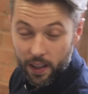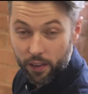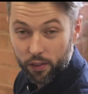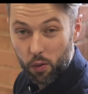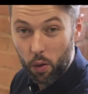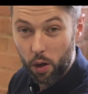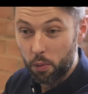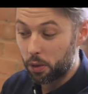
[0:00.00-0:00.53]
If
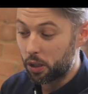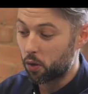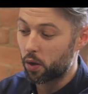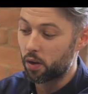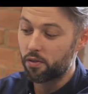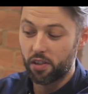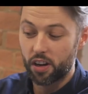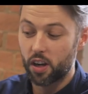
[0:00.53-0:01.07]
you want to be
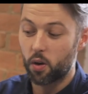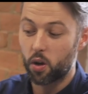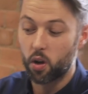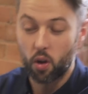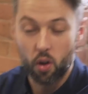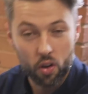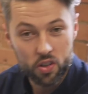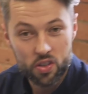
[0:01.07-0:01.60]
doing video
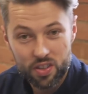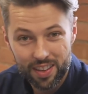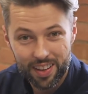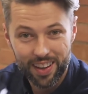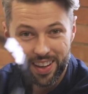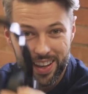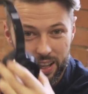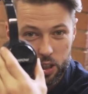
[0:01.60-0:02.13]
calls,
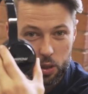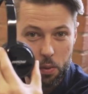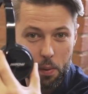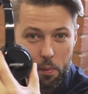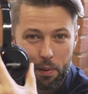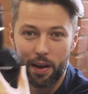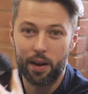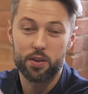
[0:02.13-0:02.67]
get some
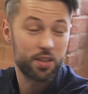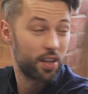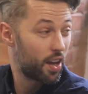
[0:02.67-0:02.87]
Mpows.